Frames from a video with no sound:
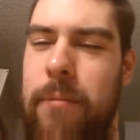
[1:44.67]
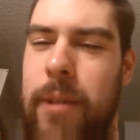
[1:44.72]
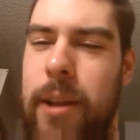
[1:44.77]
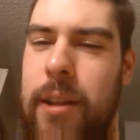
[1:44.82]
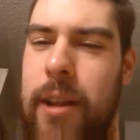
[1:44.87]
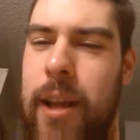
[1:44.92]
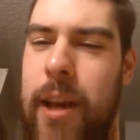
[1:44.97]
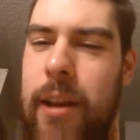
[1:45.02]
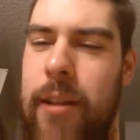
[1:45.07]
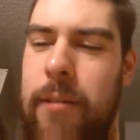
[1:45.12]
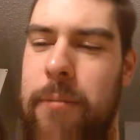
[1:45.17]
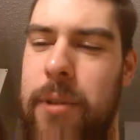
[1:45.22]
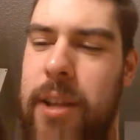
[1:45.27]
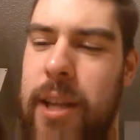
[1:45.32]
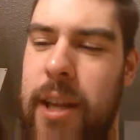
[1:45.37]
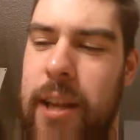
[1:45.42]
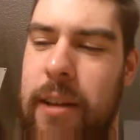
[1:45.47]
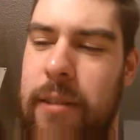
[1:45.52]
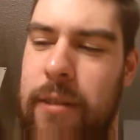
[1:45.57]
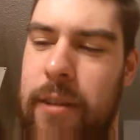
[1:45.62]
in that
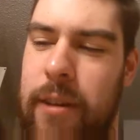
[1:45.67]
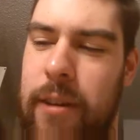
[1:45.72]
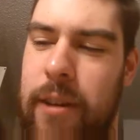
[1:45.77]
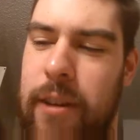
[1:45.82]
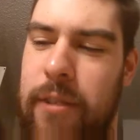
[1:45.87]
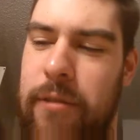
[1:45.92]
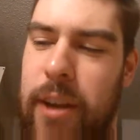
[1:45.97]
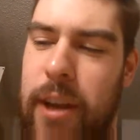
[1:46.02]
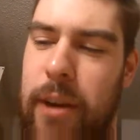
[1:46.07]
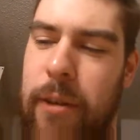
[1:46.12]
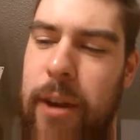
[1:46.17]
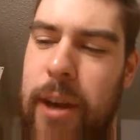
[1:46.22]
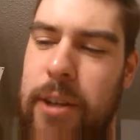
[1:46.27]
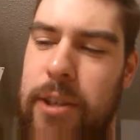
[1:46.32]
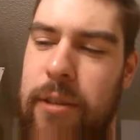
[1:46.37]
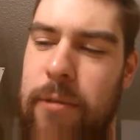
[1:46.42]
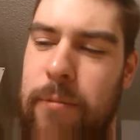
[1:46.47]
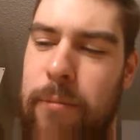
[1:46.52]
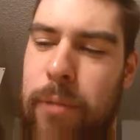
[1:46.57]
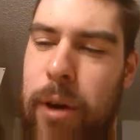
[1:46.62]
particular configuration,